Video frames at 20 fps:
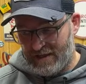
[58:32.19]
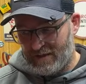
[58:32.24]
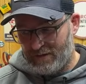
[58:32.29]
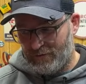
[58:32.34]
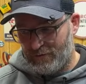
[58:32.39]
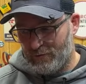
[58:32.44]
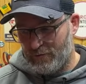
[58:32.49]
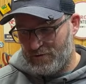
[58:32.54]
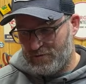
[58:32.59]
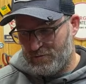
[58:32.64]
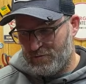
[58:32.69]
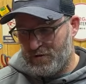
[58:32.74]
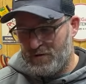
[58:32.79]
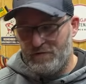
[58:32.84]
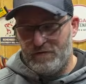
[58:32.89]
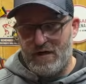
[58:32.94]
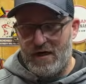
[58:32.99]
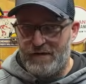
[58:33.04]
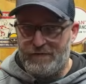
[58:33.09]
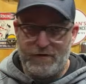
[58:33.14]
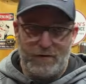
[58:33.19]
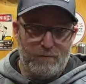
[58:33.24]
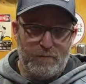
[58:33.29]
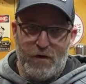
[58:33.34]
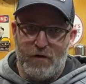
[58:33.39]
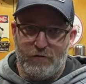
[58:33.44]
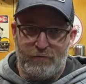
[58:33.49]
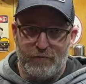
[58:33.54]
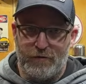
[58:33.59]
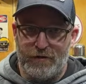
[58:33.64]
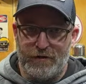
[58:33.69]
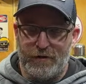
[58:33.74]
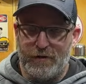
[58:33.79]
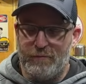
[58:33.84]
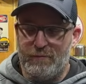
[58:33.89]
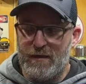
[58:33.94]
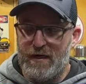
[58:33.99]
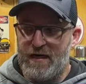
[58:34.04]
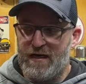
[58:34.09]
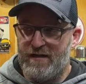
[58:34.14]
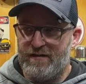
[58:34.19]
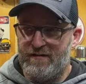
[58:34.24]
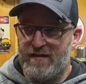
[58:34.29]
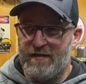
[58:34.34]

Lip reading: I don't know which one you've got. They're both really good bags.